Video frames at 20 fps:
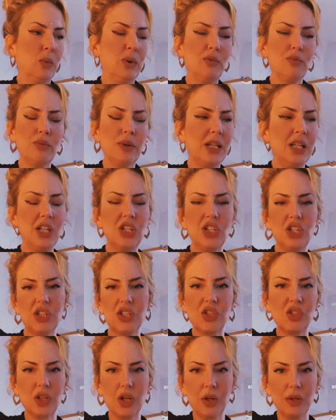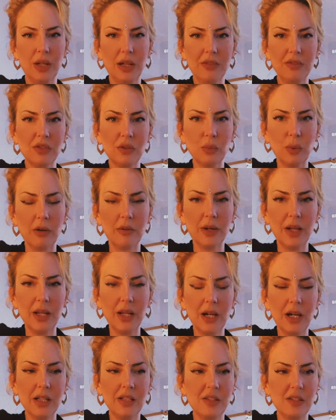we really just don't have to
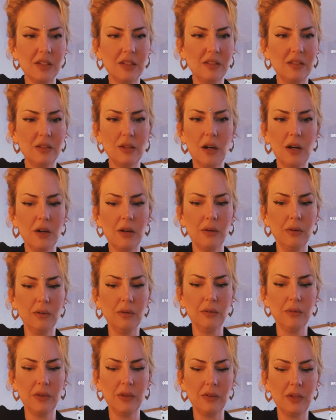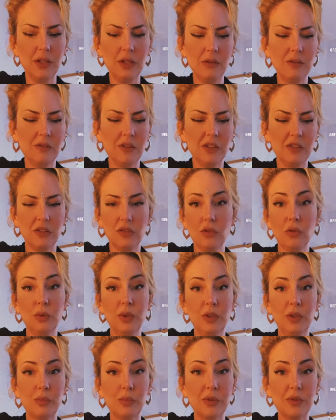worry. I just know that the universe has
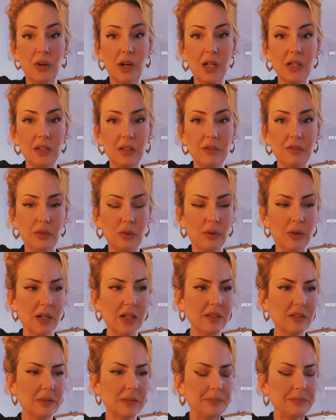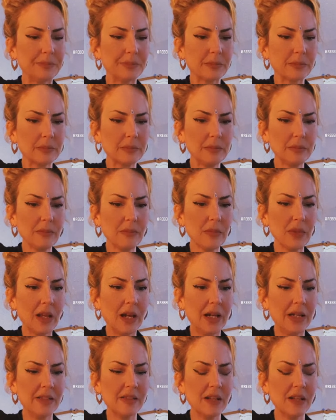always provided for us.
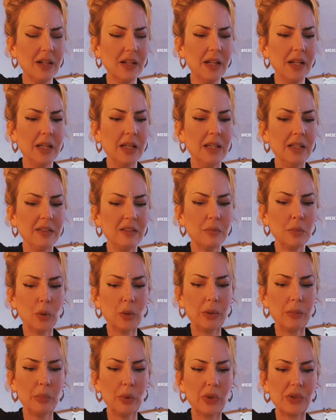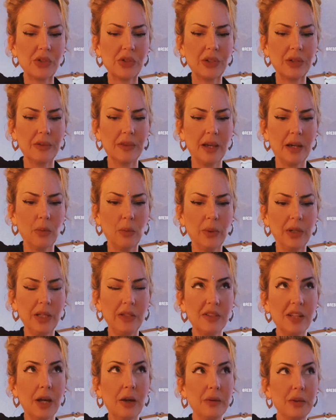And it's more important that we
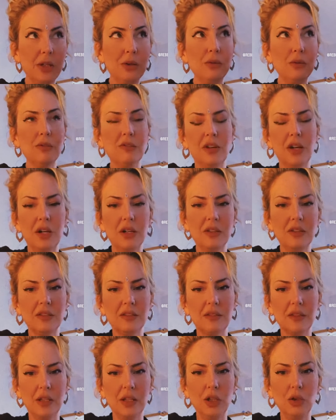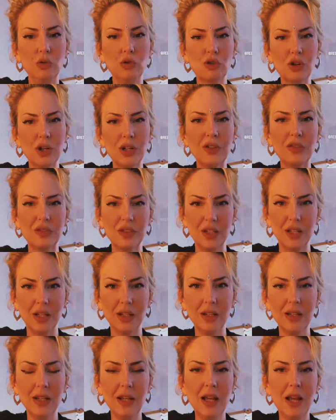tell the universe that you trust
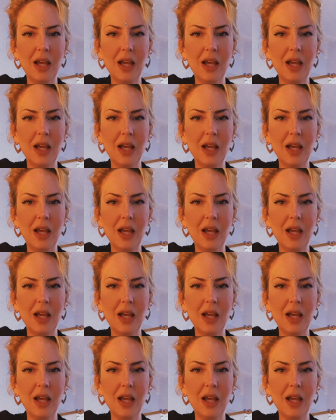it